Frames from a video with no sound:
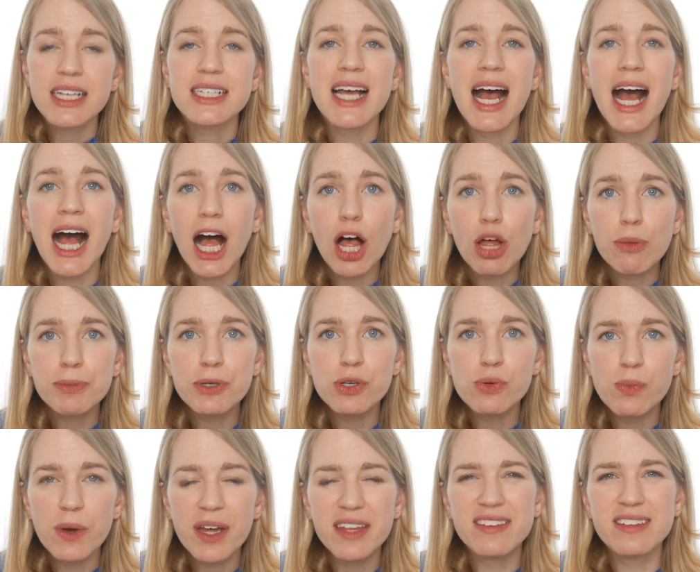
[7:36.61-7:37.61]
to help
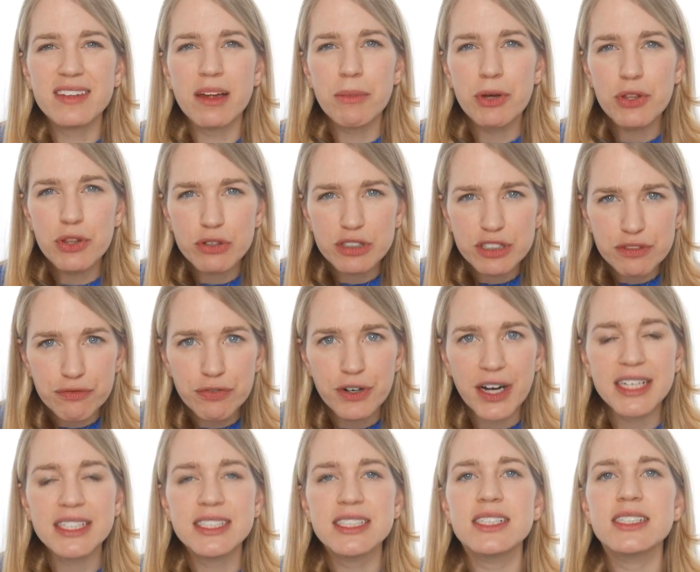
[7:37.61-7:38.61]
you with some of those
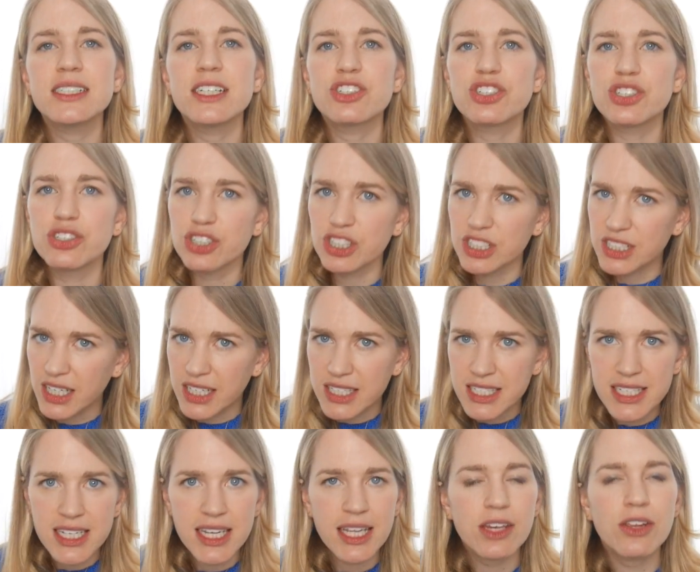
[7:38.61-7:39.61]
phrases that you're just
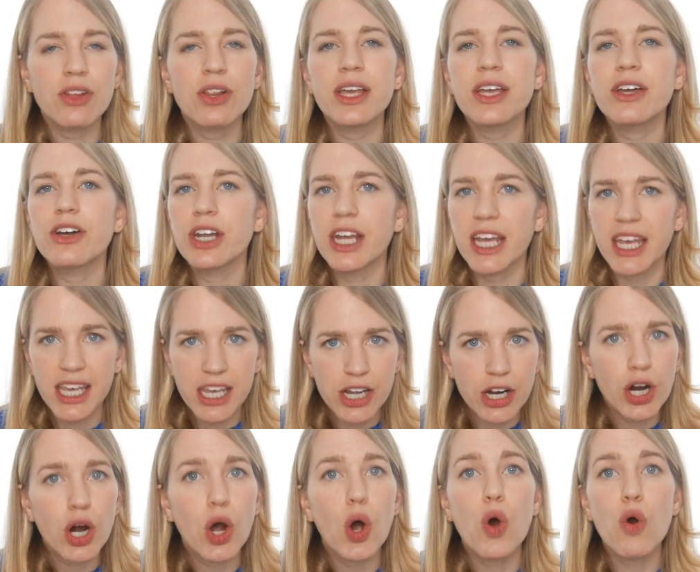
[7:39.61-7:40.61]
continually gonna
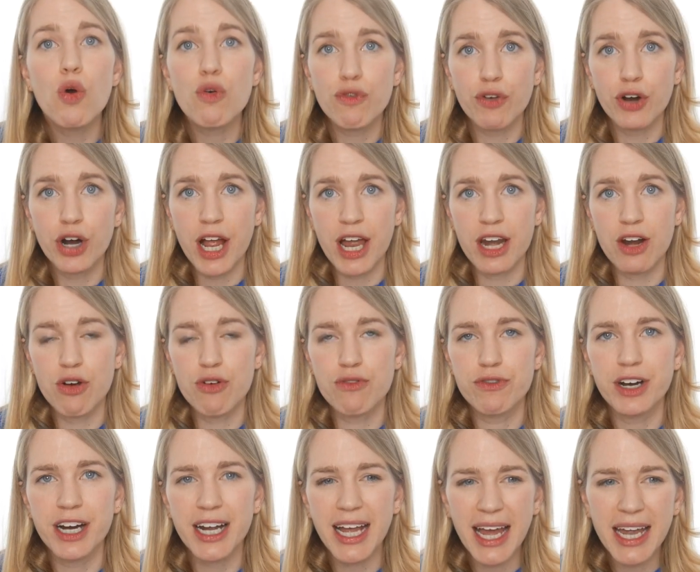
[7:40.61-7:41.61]
hear over and
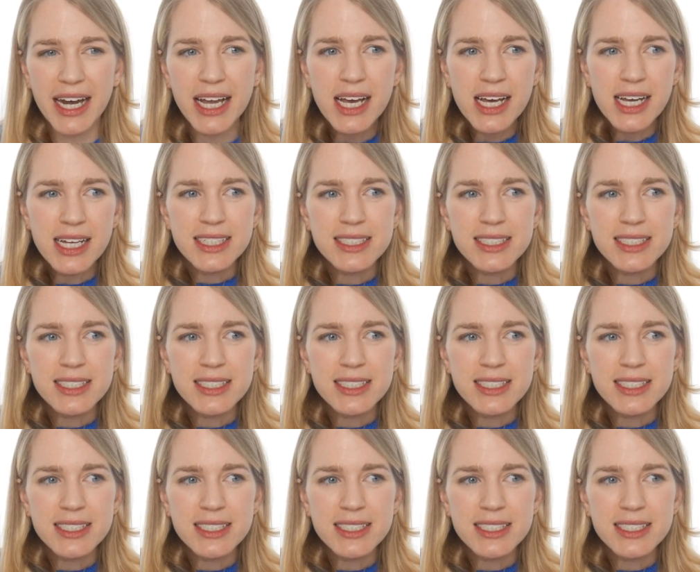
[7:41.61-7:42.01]
over again.